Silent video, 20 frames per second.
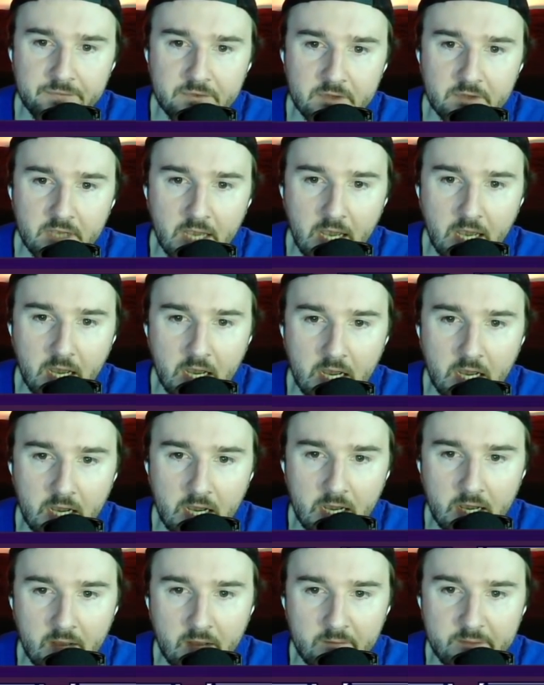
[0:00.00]

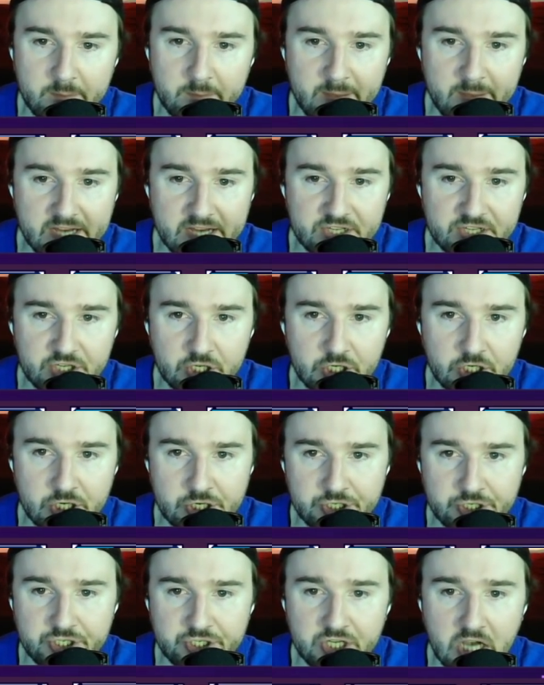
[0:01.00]
The
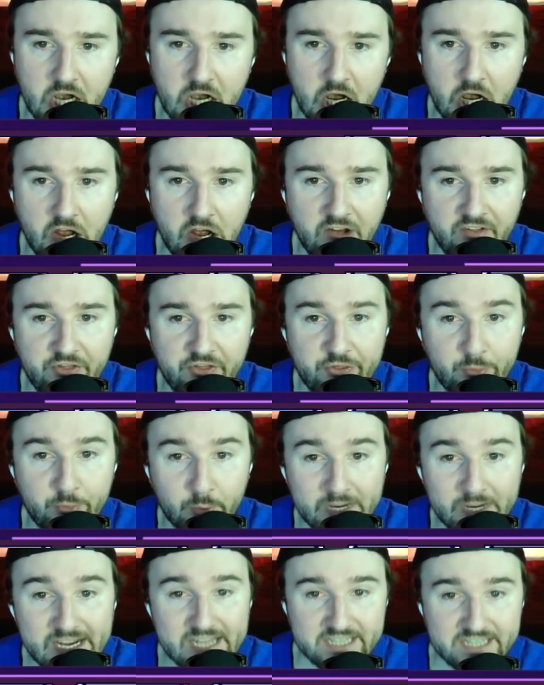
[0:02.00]
Pacers
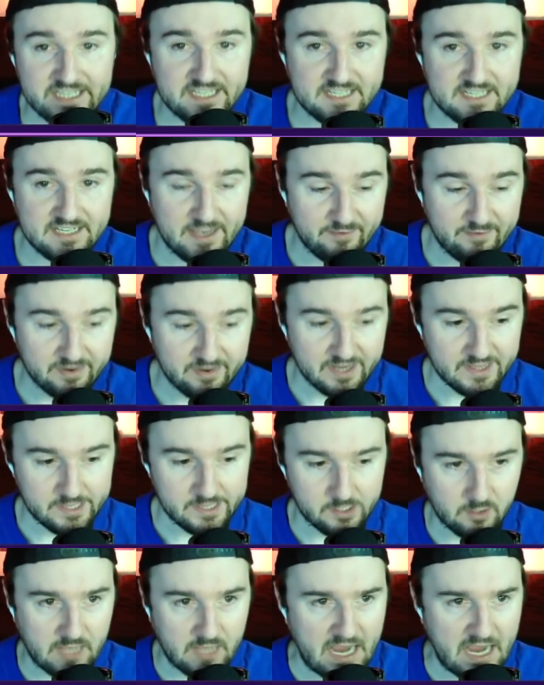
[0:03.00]
3-7 in
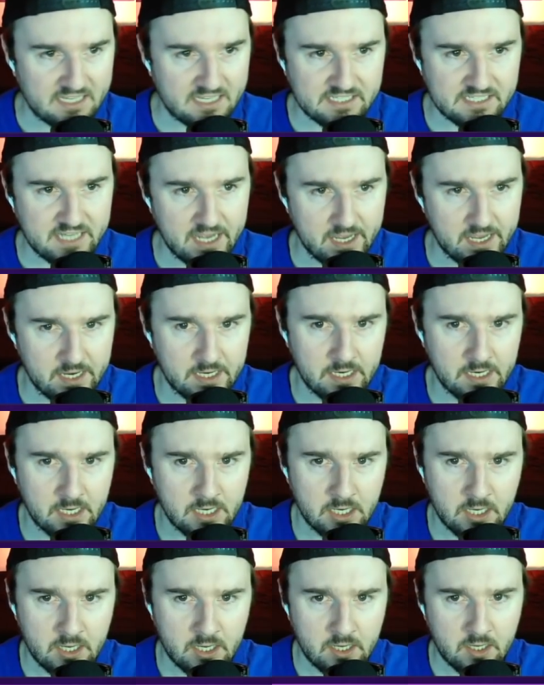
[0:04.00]
their last 10.
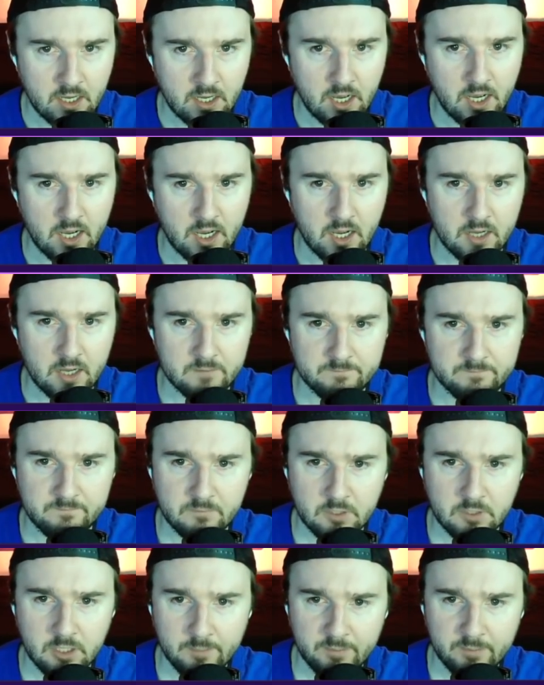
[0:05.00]

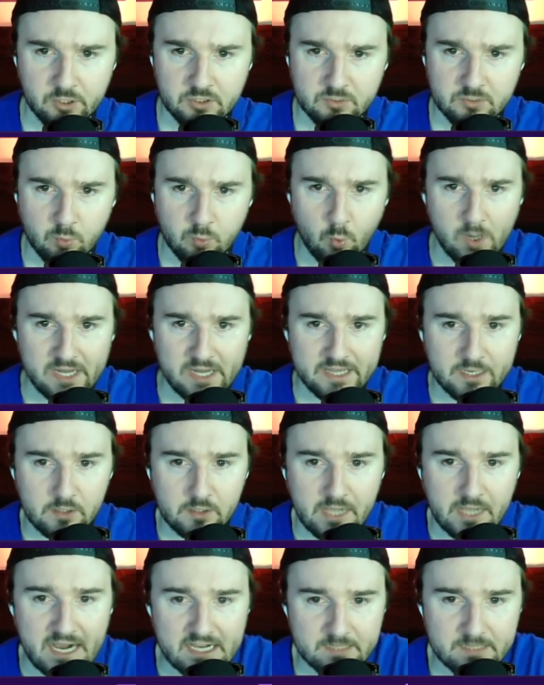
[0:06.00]
Clippers winning their
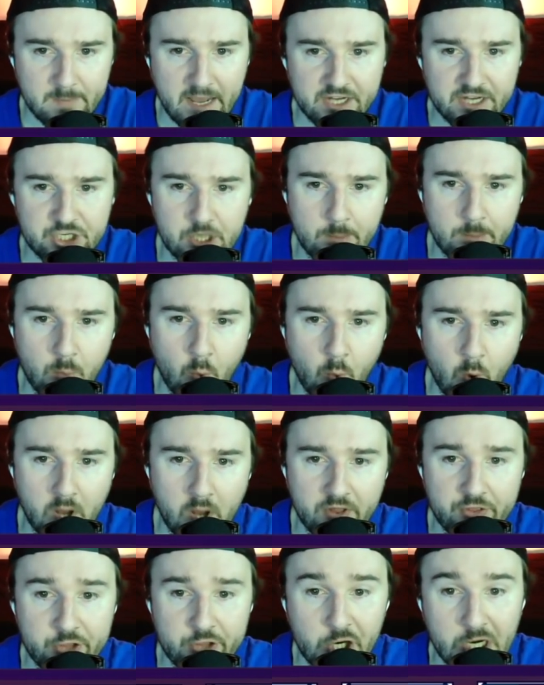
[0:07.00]
last matchup
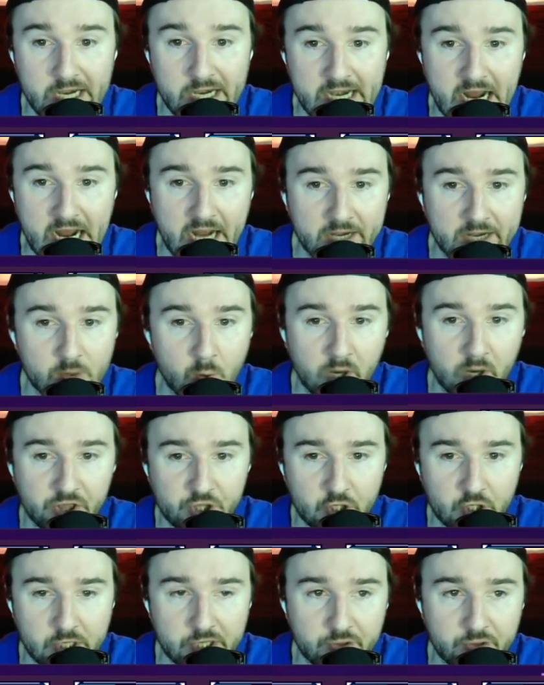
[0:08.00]

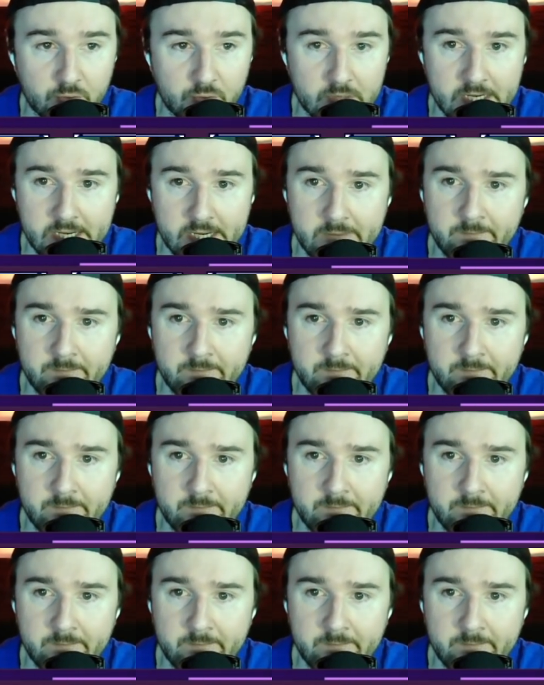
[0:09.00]
139-133.